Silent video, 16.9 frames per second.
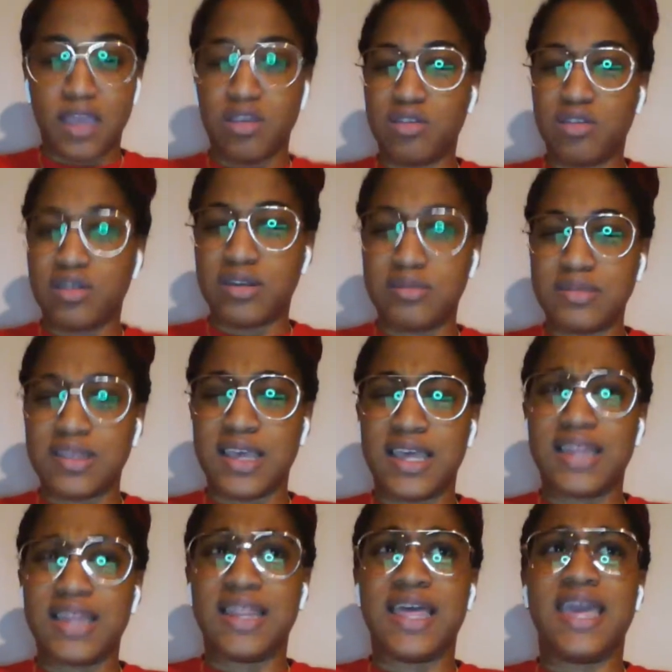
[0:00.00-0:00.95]
You know what I'm
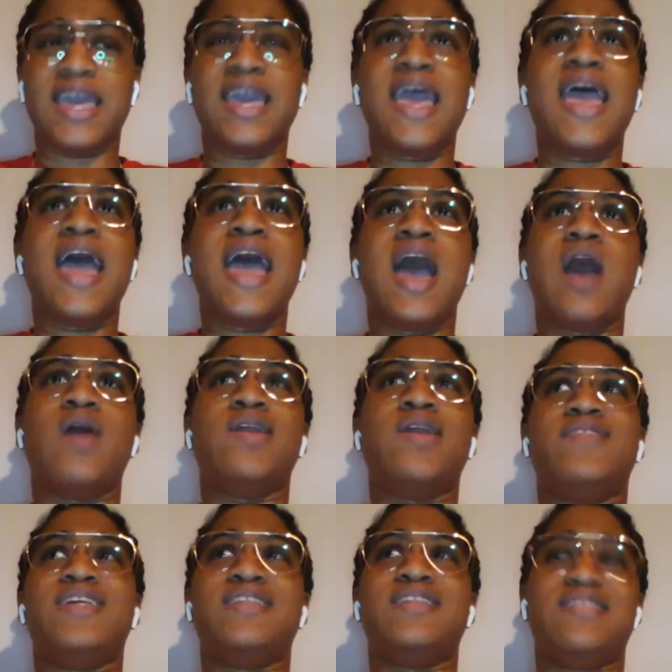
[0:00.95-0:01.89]
saying? Like, I don't
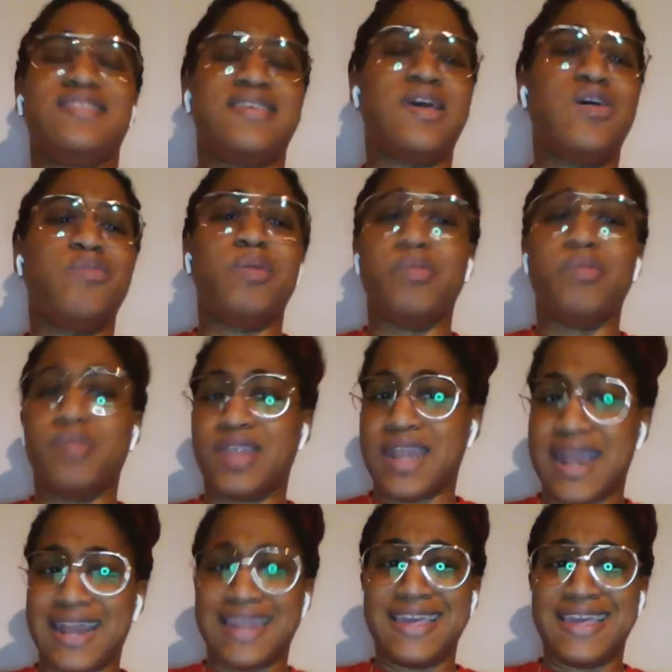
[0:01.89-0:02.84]
even like to tell people that
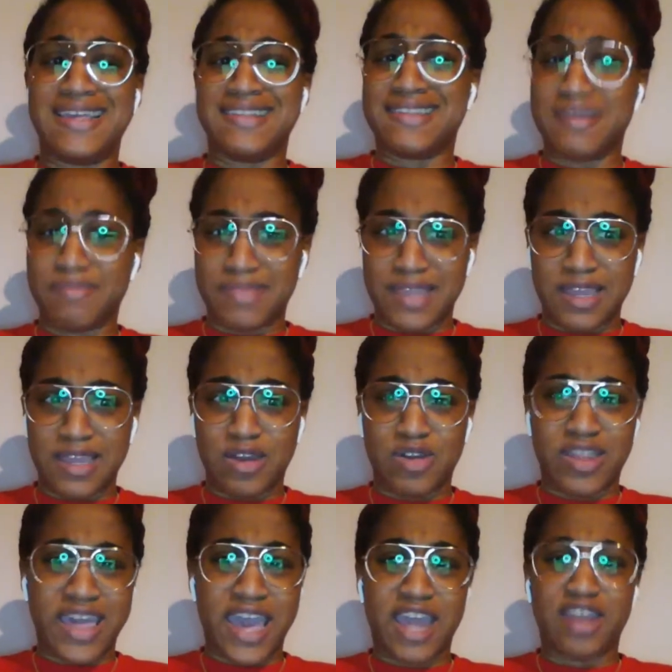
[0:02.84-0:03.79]
I need something or
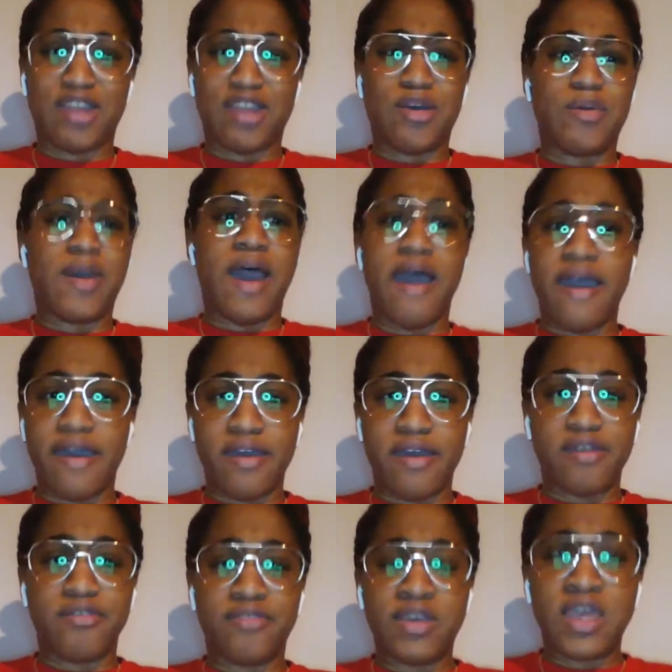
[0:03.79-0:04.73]
like I don't
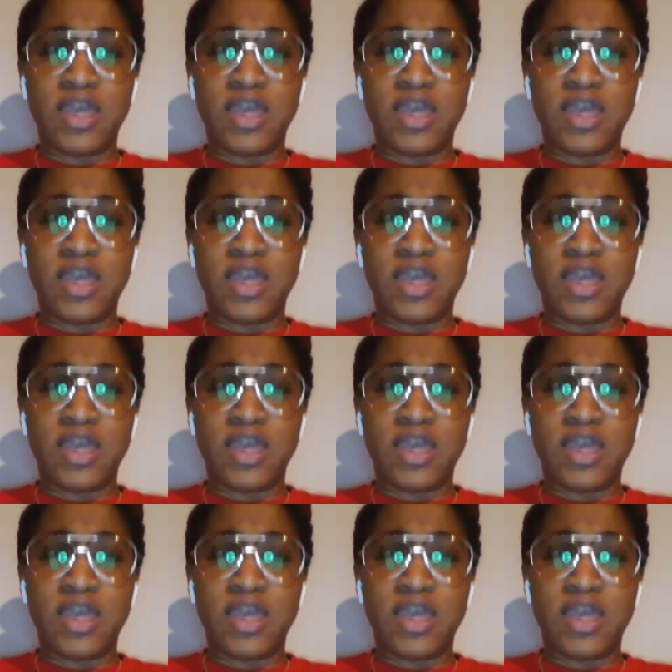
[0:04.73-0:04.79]
have.